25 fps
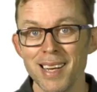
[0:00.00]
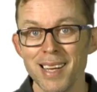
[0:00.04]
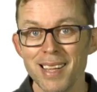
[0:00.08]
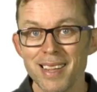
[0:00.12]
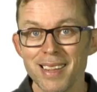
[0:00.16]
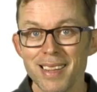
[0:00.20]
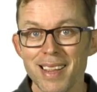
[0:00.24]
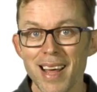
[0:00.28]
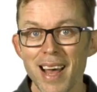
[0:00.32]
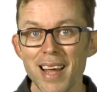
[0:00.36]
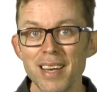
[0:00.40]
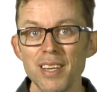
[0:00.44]

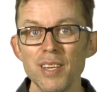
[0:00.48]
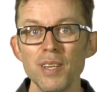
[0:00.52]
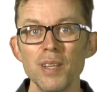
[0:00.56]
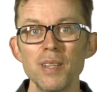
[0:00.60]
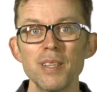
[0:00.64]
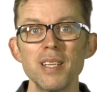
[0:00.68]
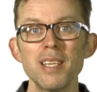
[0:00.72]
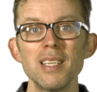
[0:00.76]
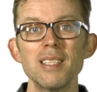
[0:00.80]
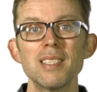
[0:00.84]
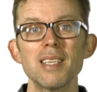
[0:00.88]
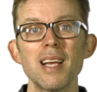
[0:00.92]
then you'll
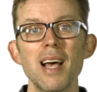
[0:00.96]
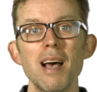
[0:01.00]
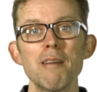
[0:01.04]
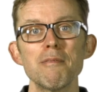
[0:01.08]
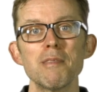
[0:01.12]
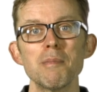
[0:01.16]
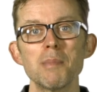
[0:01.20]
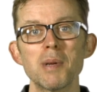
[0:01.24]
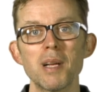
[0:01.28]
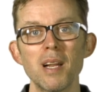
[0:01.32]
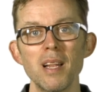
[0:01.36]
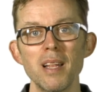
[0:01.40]
need to
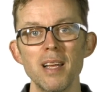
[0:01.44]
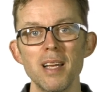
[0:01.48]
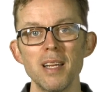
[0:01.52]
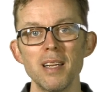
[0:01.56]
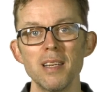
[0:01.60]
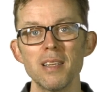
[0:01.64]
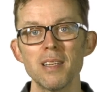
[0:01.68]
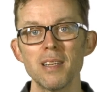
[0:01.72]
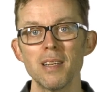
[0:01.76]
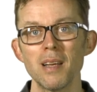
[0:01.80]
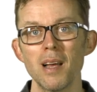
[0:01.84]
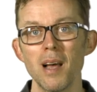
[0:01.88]
have them
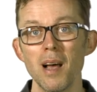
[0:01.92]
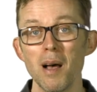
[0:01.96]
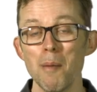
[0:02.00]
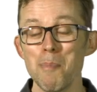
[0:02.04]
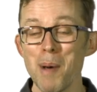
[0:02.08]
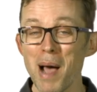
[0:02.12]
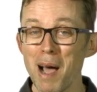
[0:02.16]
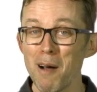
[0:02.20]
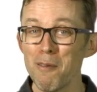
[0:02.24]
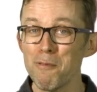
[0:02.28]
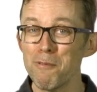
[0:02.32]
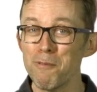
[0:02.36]
cleaned,
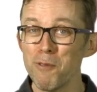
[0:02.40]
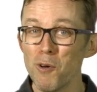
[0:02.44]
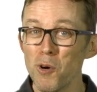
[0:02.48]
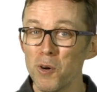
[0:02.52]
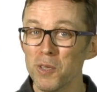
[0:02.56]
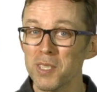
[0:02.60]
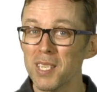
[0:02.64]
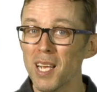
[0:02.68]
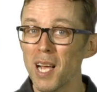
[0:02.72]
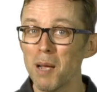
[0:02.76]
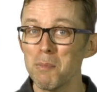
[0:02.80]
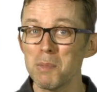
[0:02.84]
about
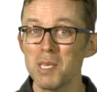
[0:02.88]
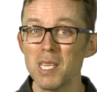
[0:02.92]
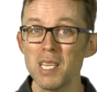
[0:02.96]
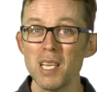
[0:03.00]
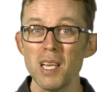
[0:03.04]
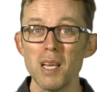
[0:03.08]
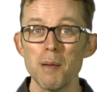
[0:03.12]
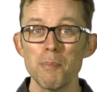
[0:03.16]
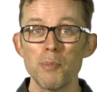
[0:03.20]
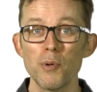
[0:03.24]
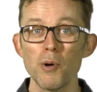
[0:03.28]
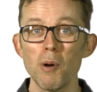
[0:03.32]
four times a
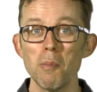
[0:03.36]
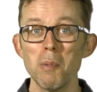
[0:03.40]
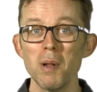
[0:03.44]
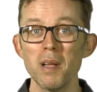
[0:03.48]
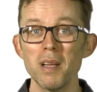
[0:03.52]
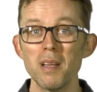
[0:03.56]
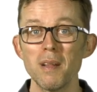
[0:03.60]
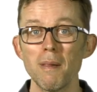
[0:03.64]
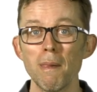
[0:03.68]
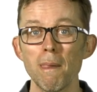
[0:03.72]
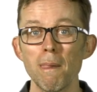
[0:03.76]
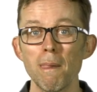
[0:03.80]
year probably.